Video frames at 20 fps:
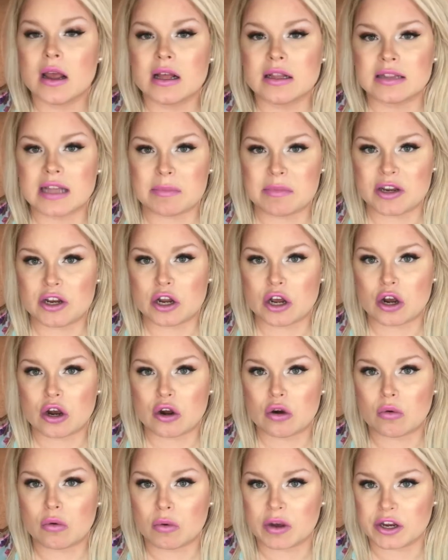let me
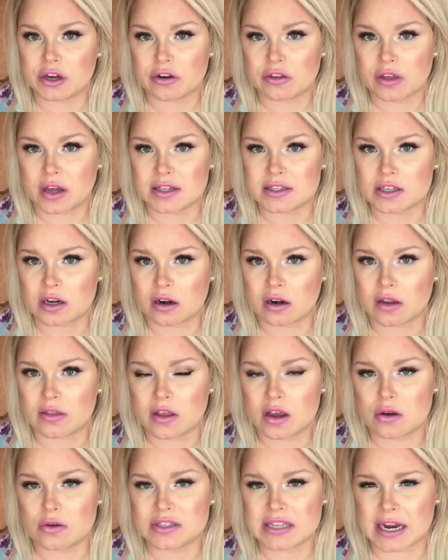know what your thoughts are on
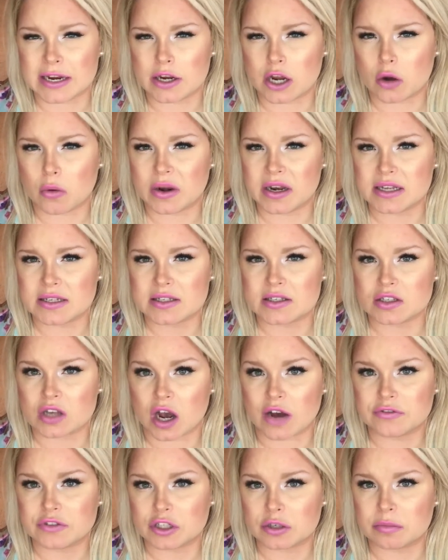those i know it is
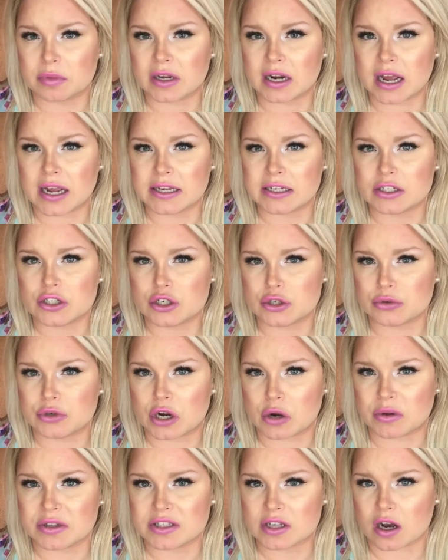softer but i do
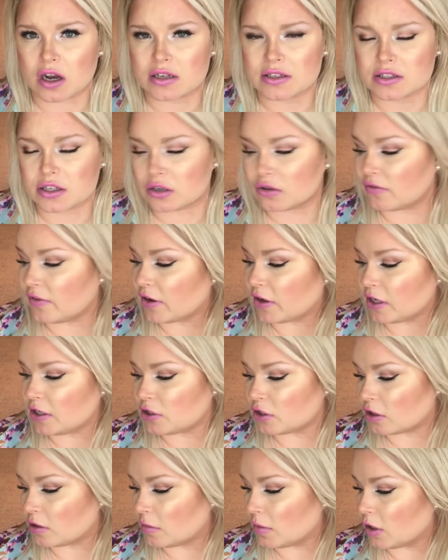know it's also very
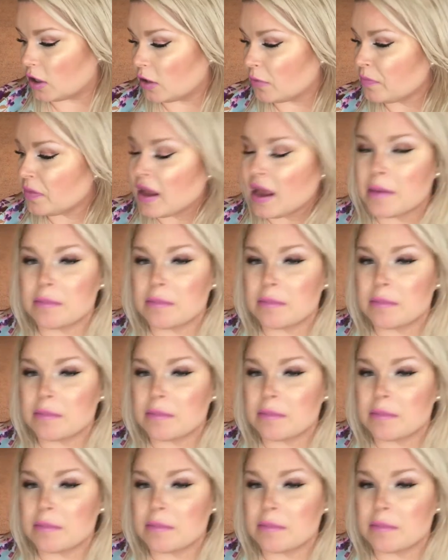durable